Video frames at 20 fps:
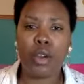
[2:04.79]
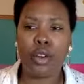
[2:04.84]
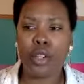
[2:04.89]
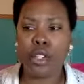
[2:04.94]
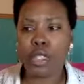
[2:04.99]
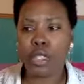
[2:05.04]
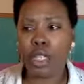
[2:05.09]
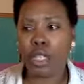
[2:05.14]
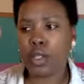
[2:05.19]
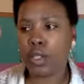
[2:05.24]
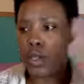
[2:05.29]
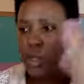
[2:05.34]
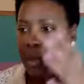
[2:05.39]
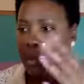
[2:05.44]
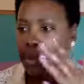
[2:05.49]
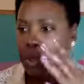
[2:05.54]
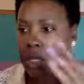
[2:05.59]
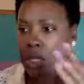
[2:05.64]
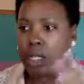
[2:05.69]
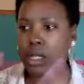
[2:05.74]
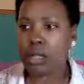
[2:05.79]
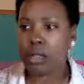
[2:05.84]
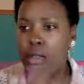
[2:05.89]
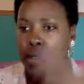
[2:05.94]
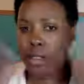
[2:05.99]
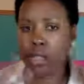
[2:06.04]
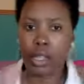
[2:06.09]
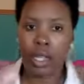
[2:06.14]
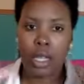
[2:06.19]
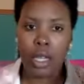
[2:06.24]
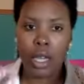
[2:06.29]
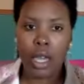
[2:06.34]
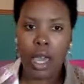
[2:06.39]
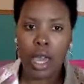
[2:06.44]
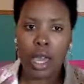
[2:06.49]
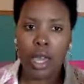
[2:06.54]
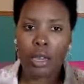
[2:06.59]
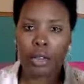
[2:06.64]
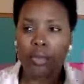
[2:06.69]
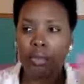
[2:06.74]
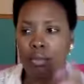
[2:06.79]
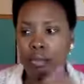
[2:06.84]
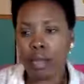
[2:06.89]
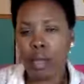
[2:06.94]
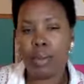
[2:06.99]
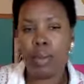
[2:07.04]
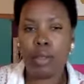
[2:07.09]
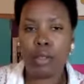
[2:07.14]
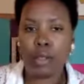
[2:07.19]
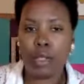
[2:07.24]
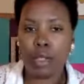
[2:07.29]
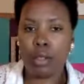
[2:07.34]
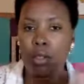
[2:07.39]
just like zoomed in looking at the mirrors here.